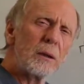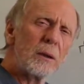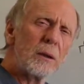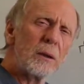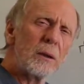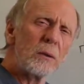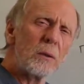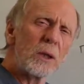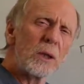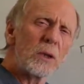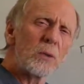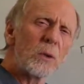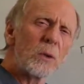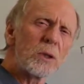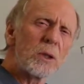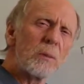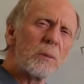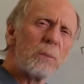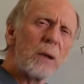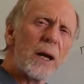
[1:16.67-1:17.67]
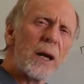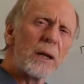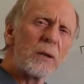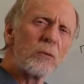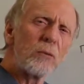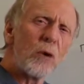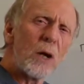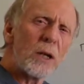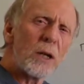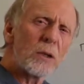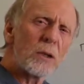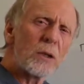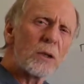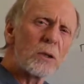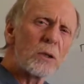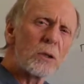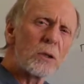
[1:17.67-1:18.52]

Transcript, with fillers: it, this wasn't a blind rush